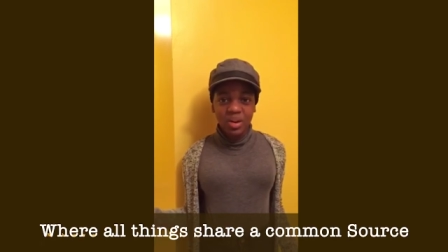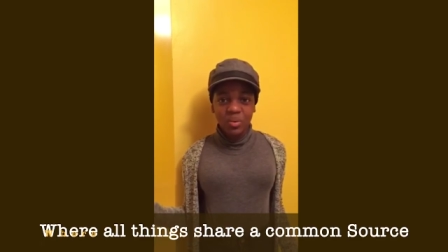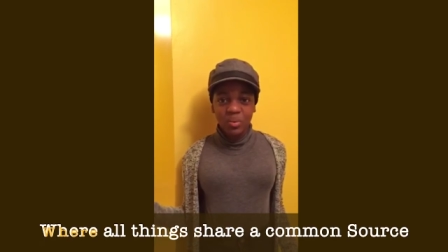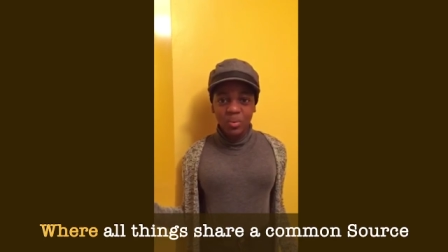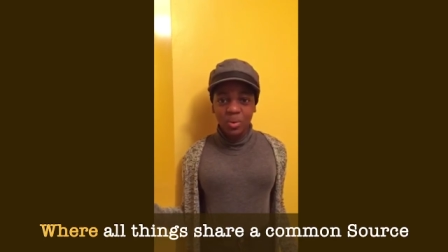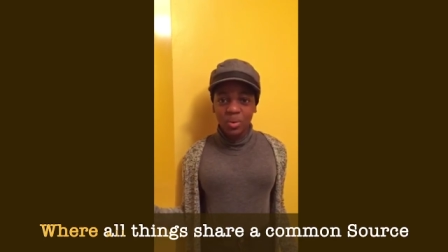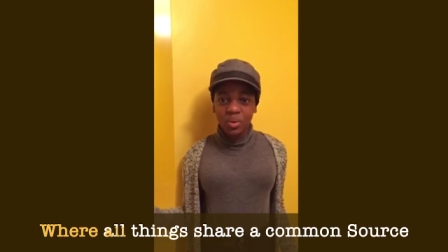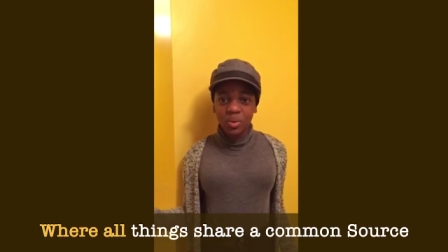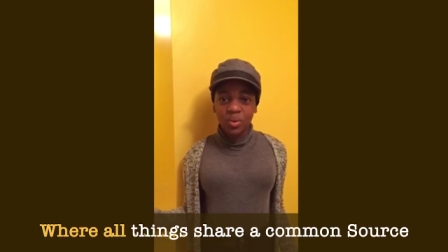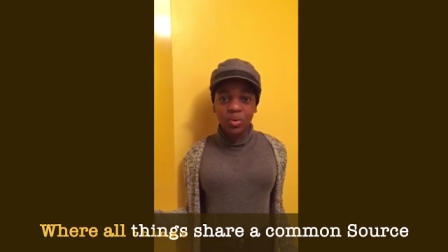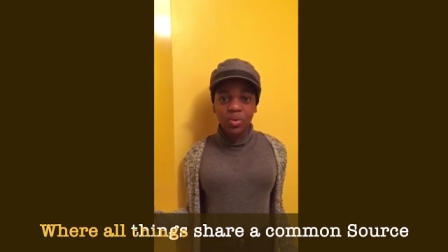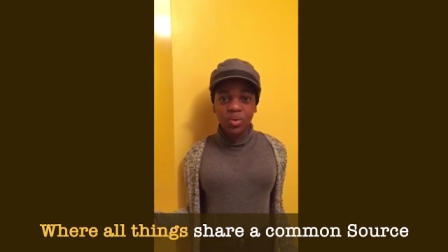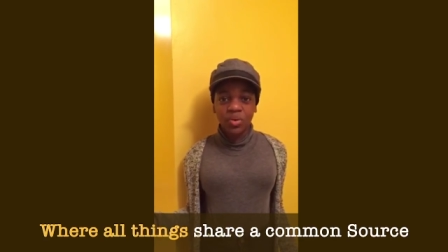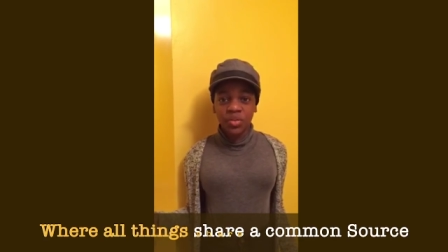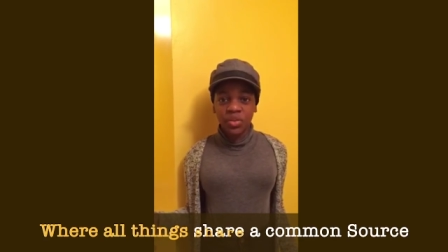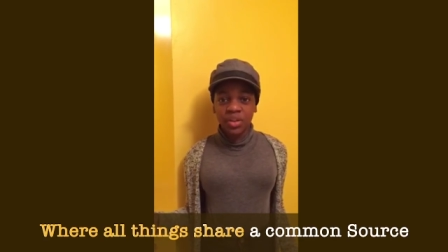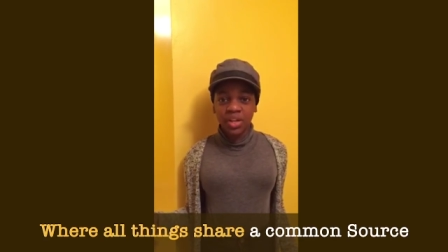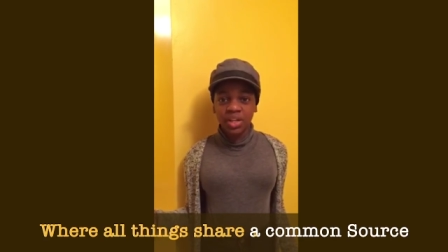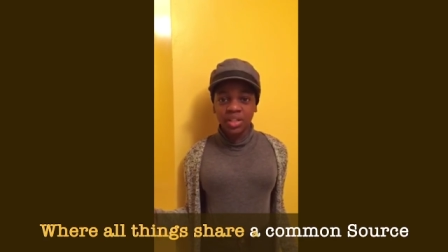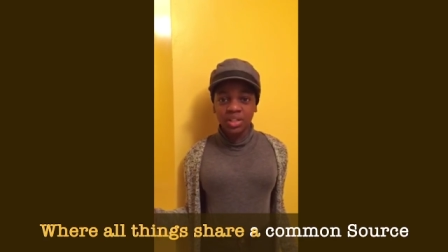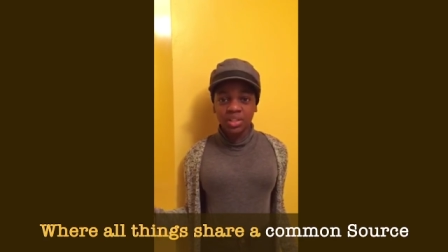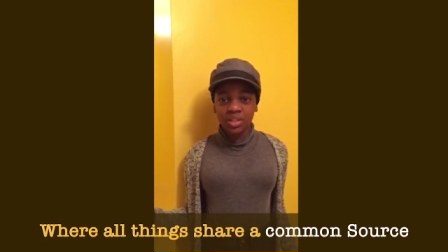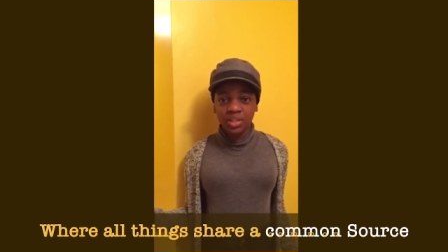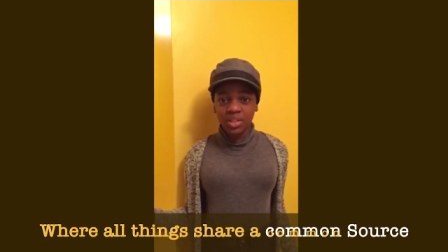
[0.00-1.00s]
where all
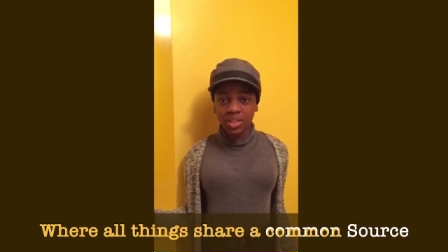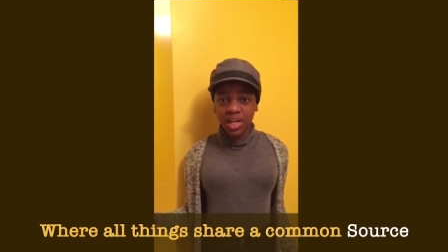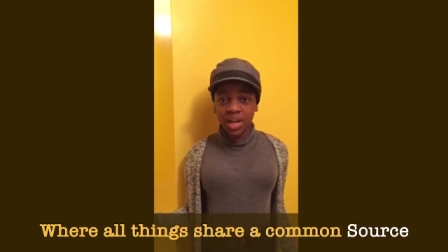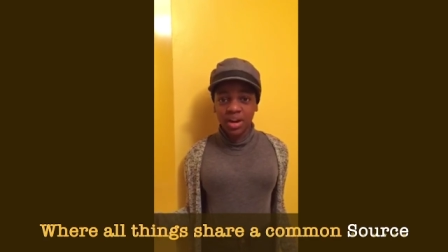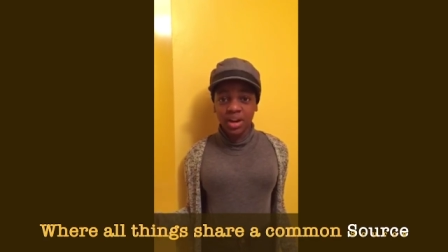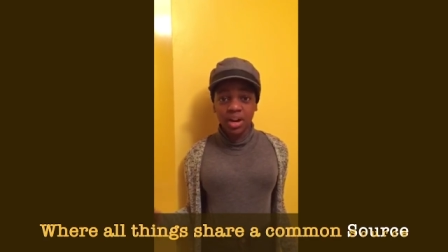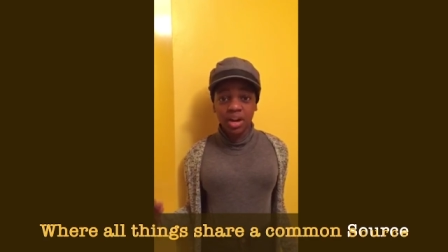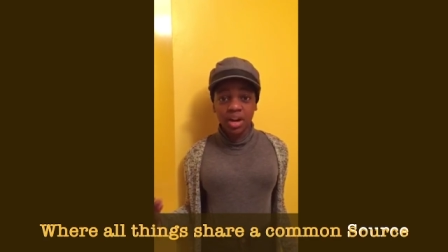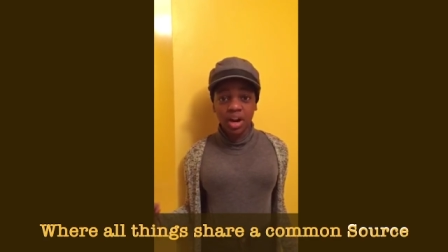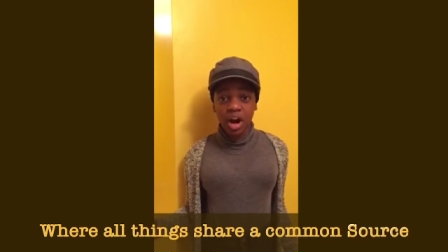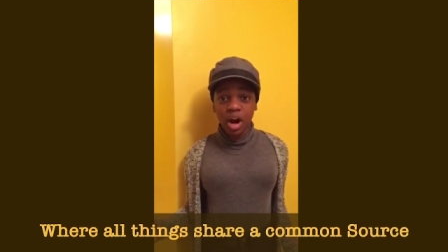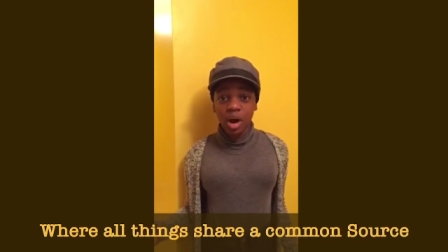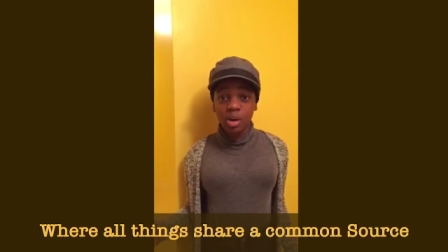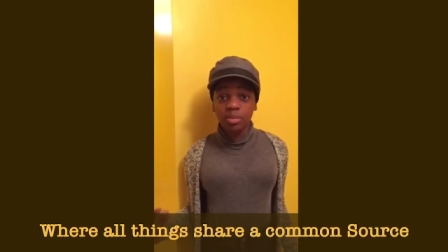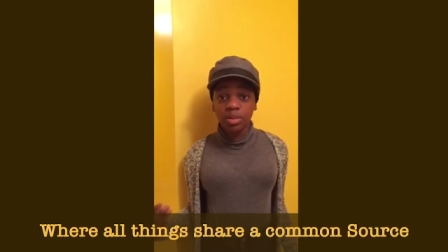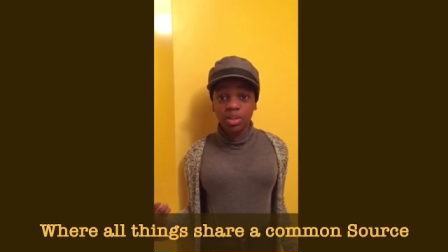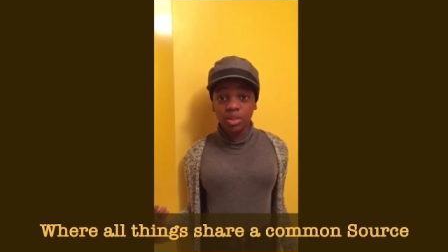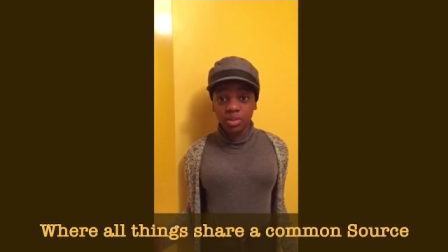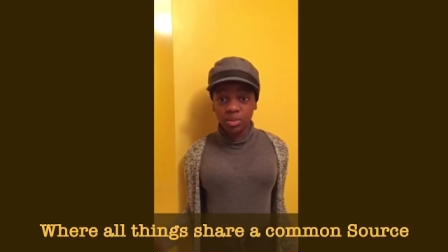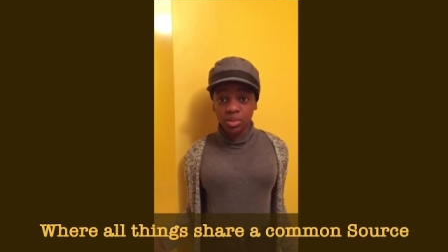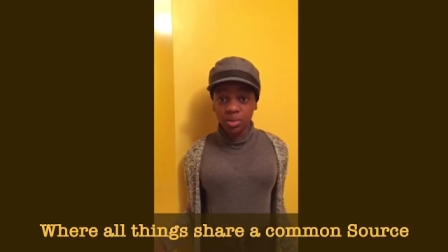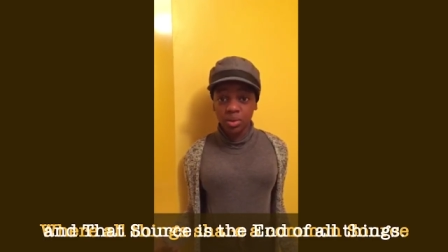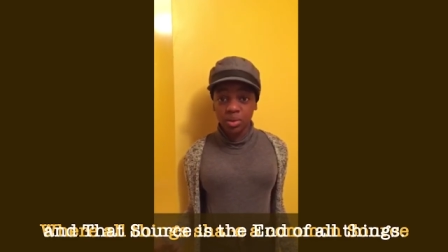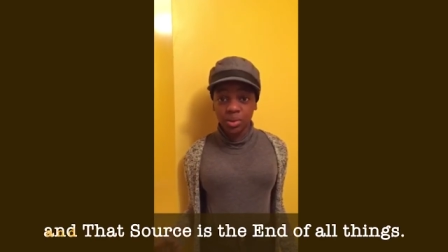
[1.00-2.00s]
things share a
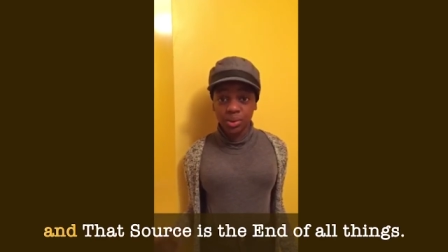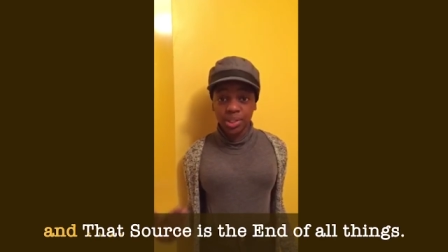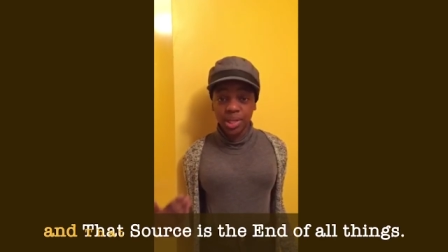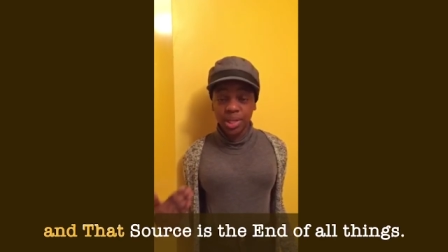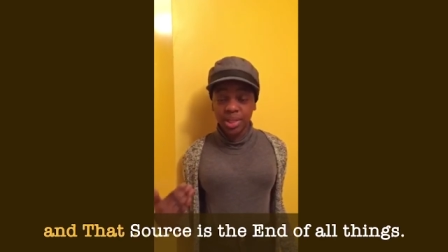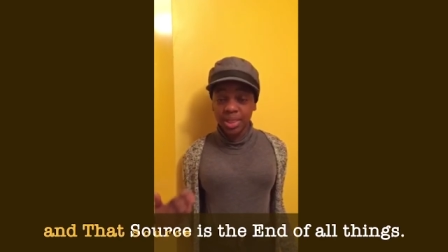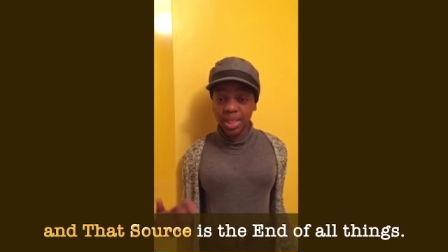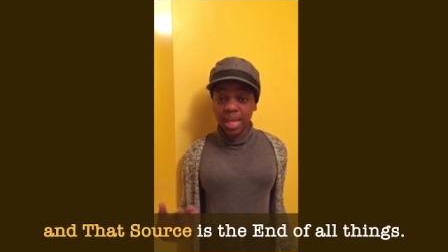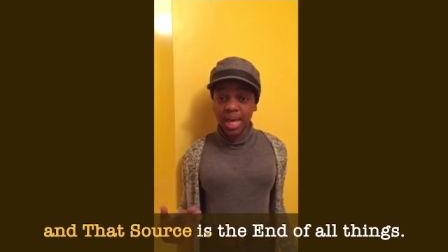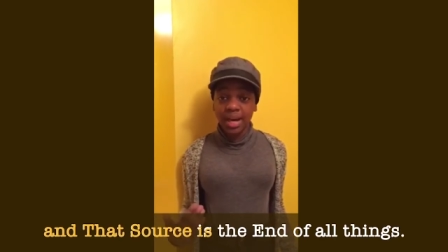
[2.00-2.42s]
common source and